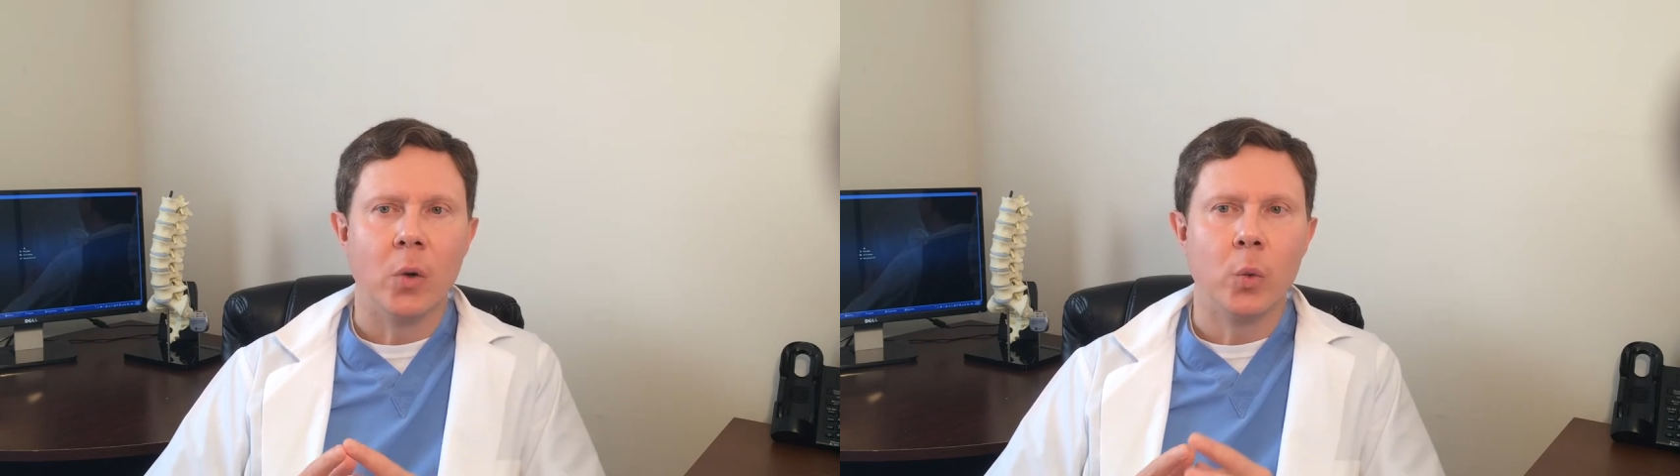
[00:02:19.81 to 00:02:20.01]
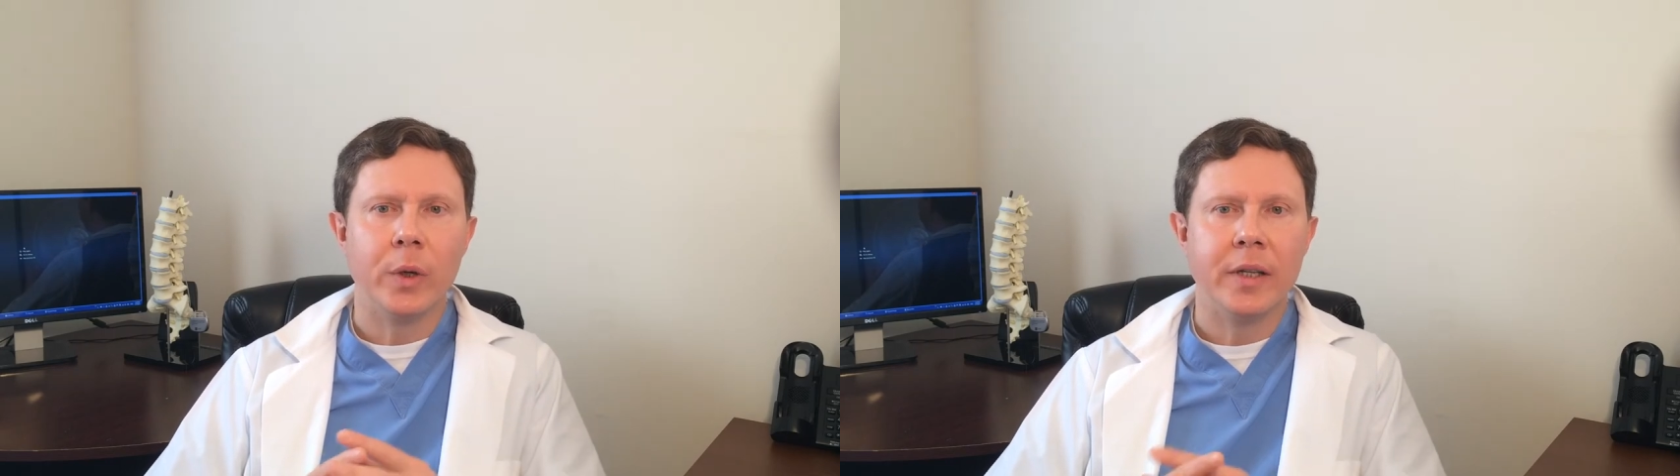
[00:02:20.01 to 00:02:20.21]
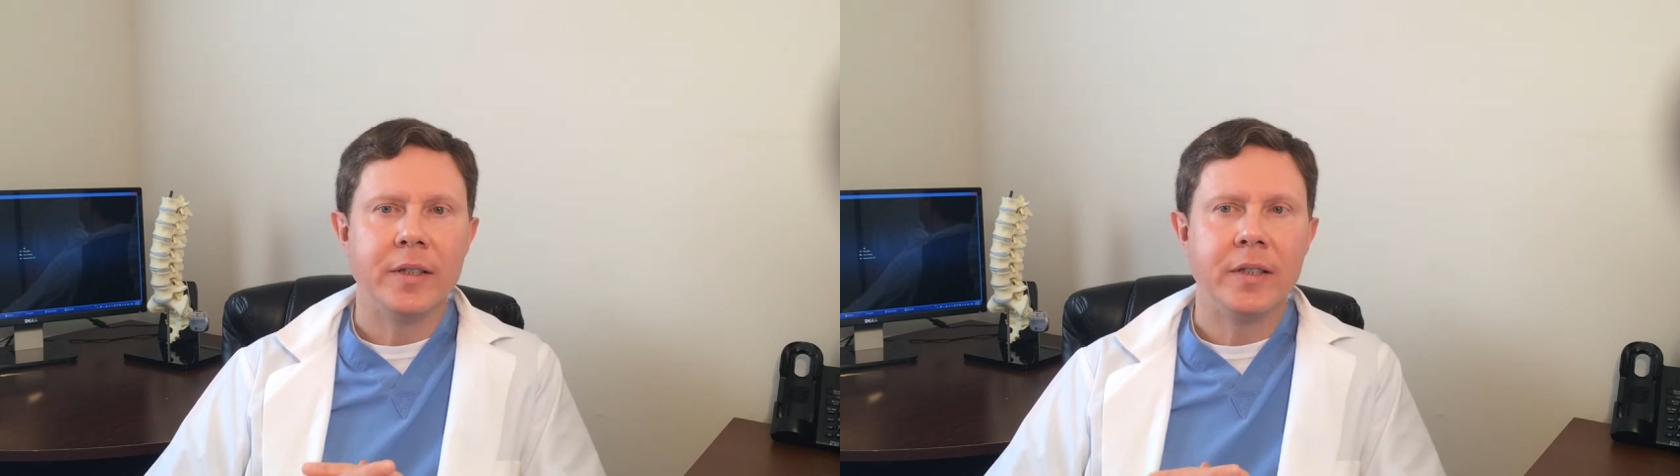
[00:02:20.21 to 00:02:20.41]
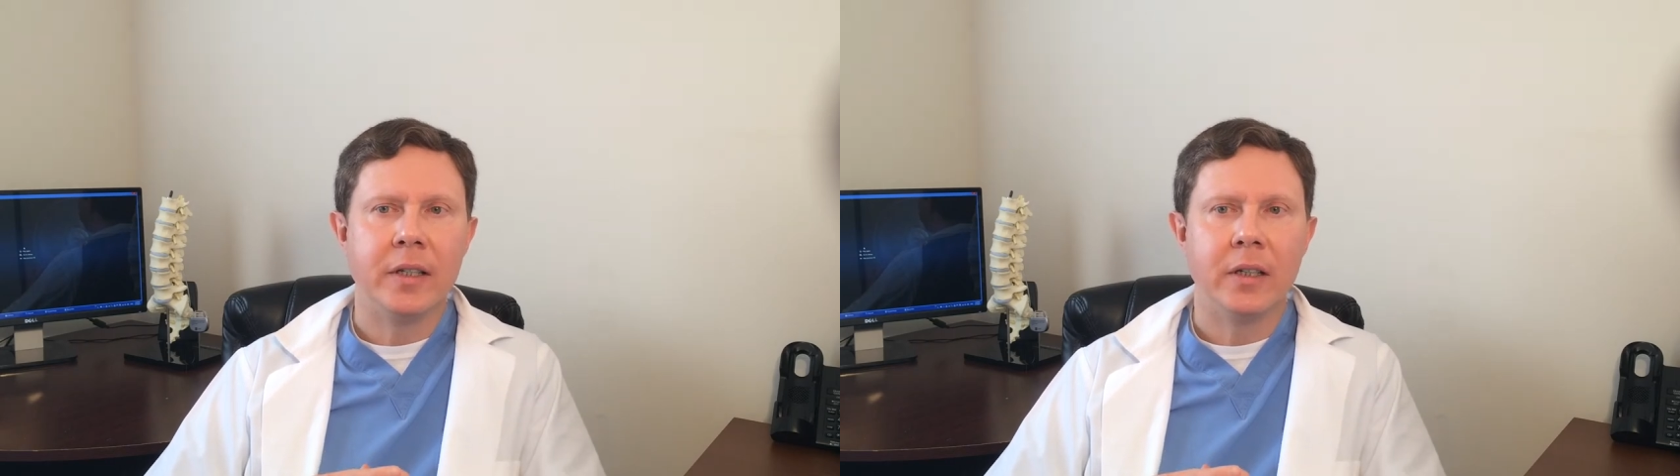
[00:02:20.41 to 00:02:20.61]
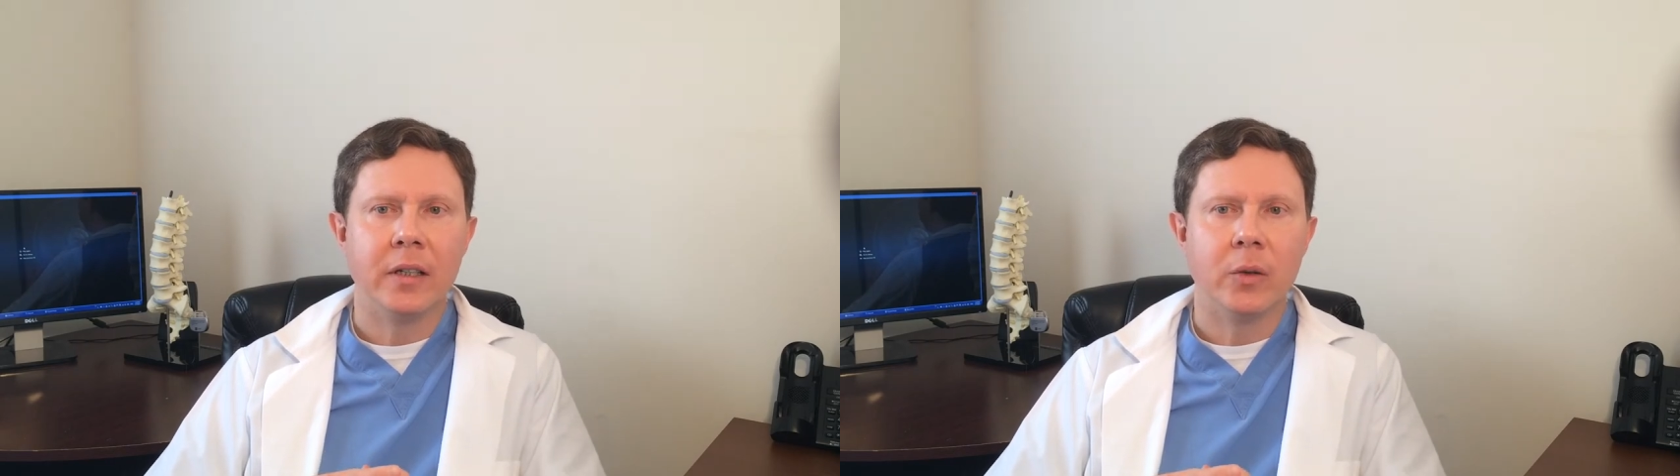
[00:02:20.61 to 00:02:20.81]
we
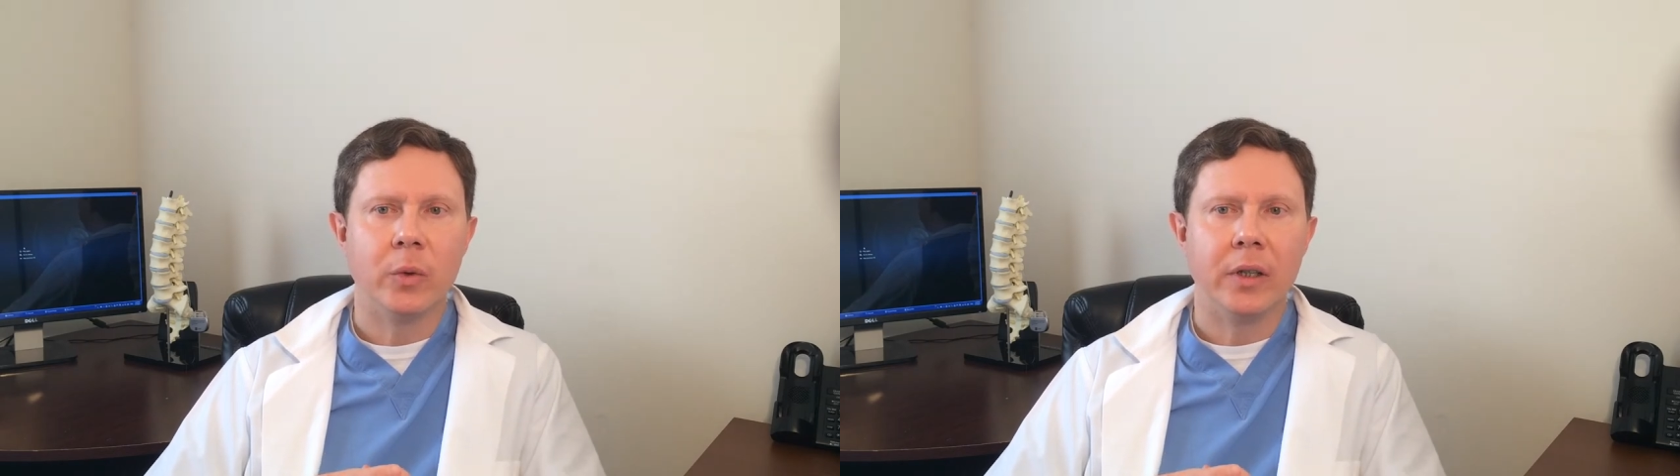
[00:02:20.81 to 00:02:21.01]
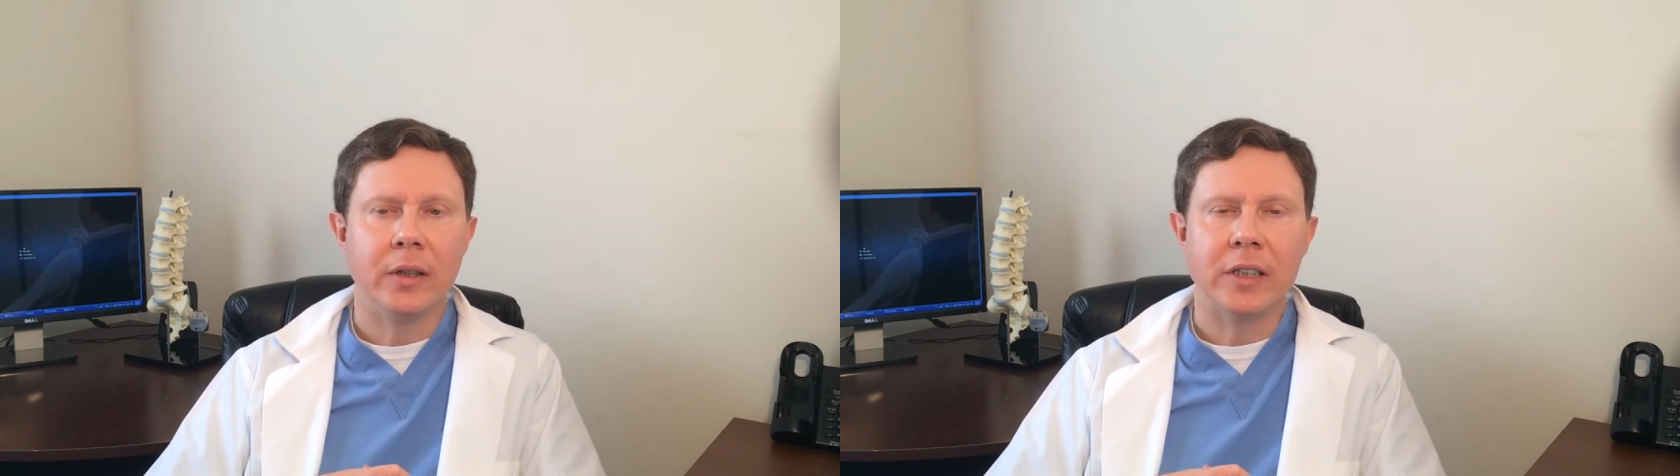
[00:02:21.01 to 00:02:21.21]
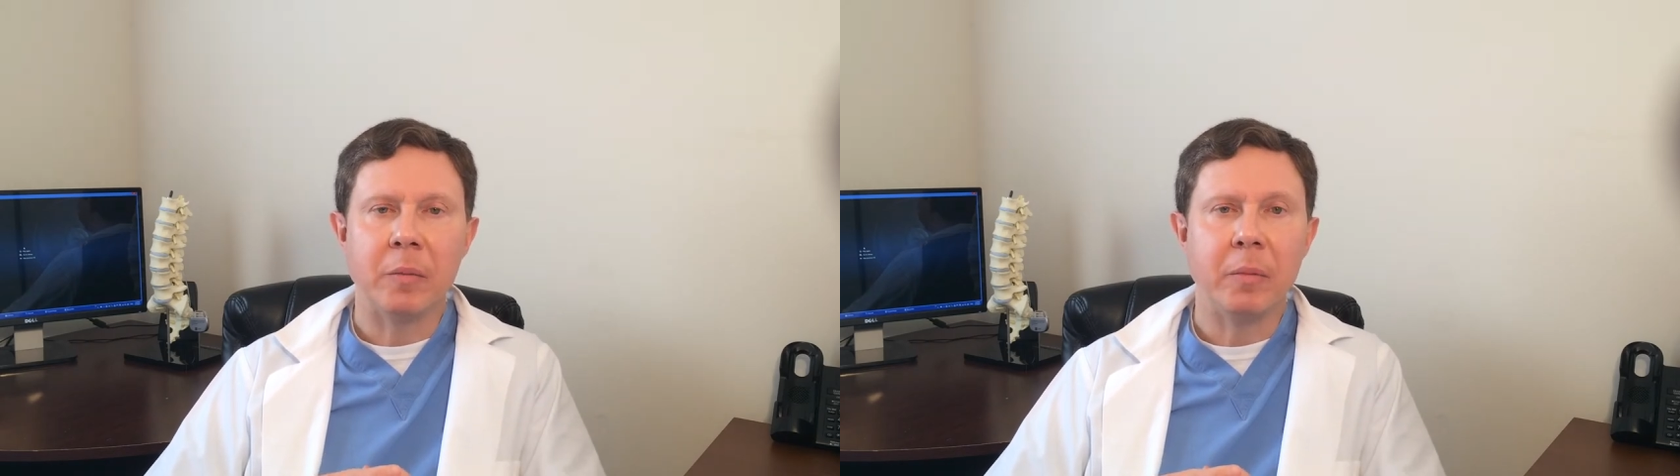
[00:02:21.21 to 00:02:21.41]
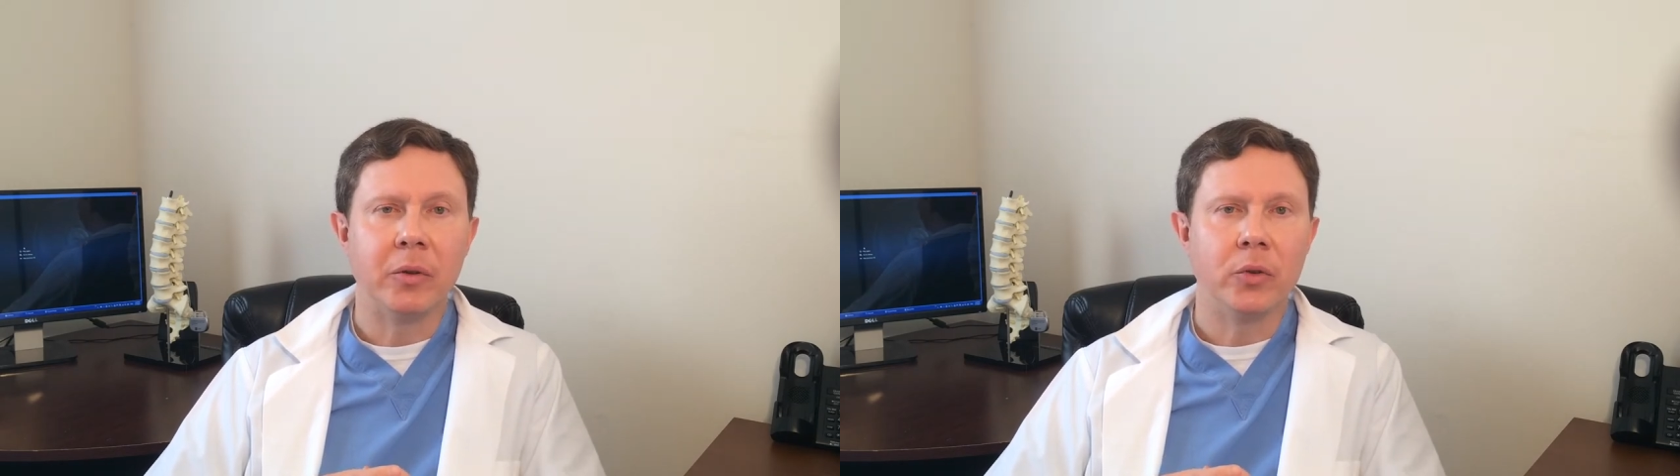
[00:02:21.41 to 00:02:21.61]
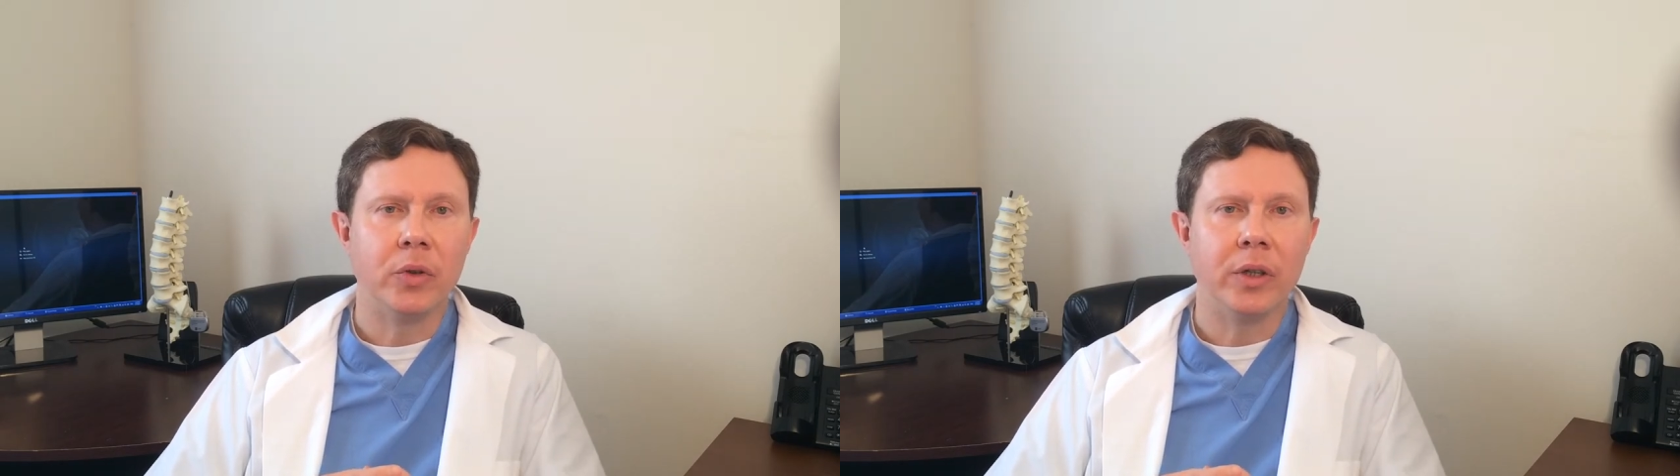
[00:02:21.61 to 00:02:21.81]
deal uh, we send
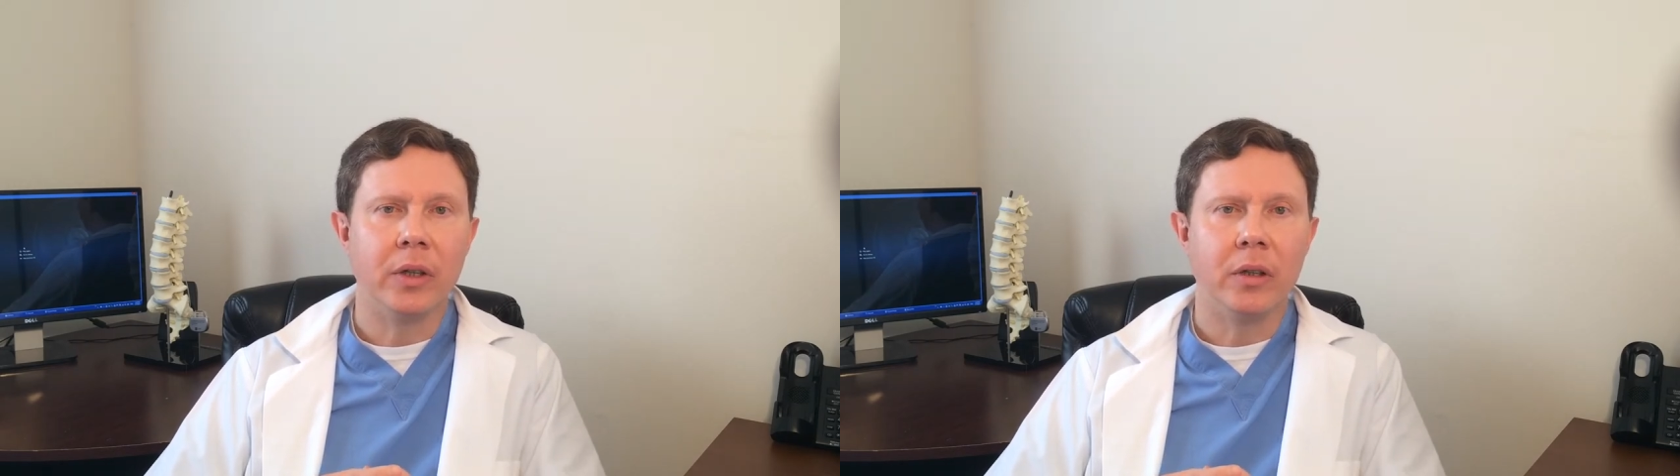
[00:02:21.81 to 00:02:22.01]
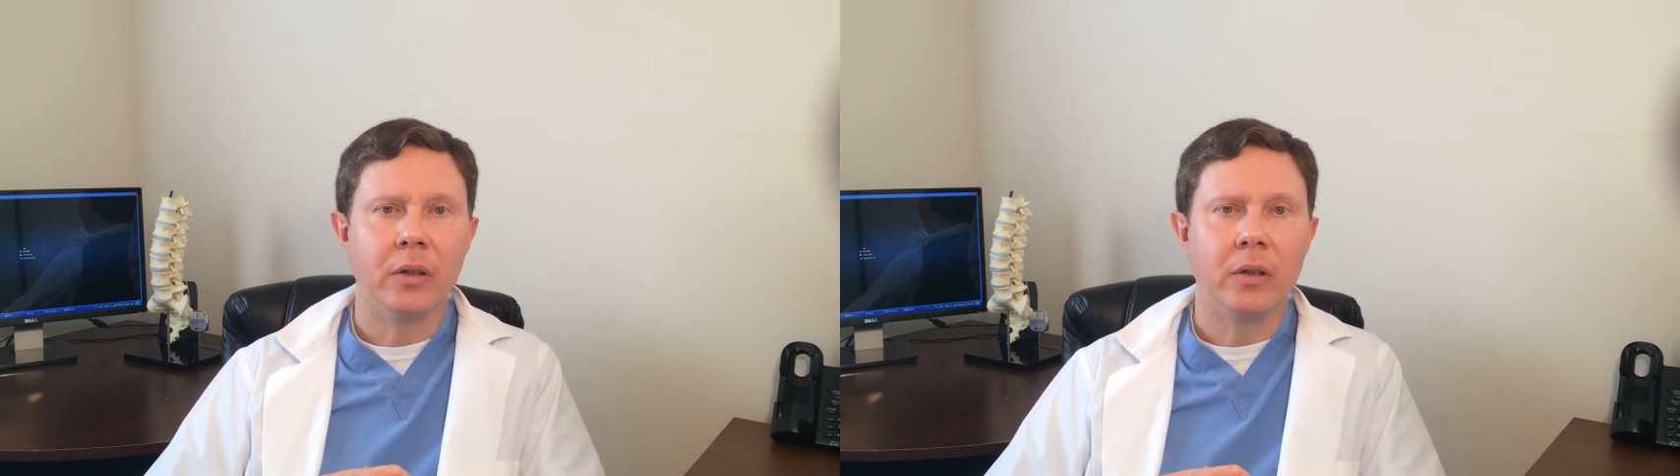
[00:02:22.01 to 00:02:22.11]
people to the